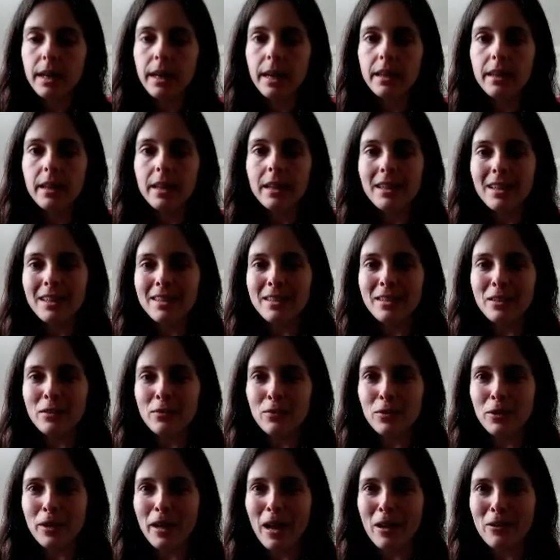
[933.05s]
I think that's it
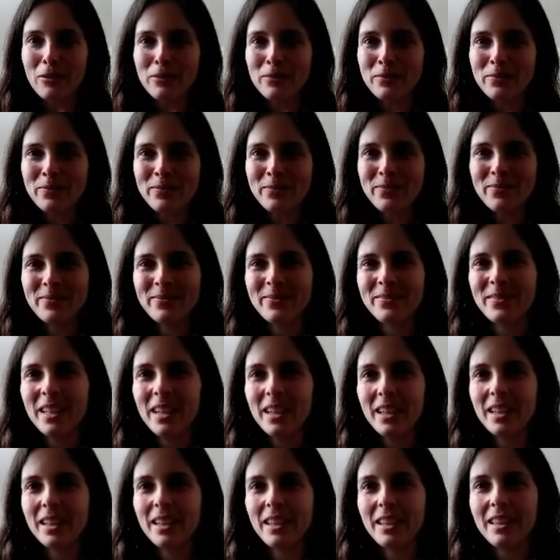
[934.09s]
for now.
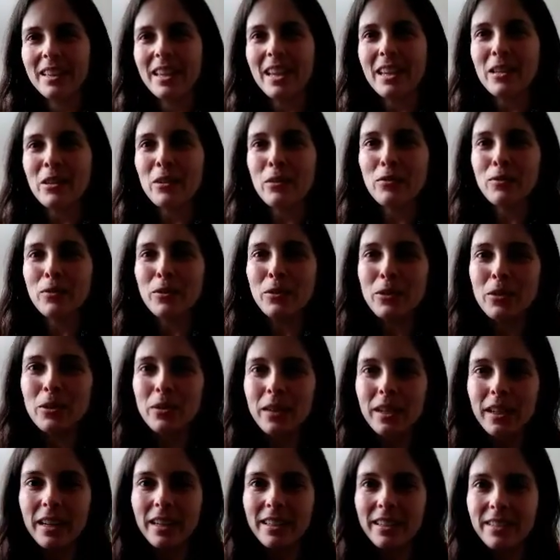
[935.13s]
Thank you for
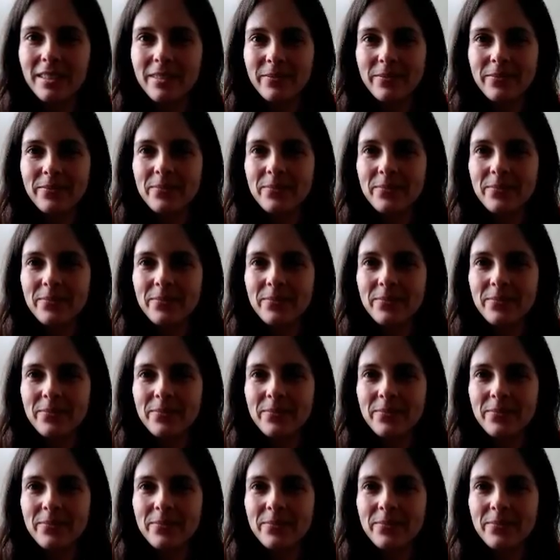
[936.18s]
tuning in.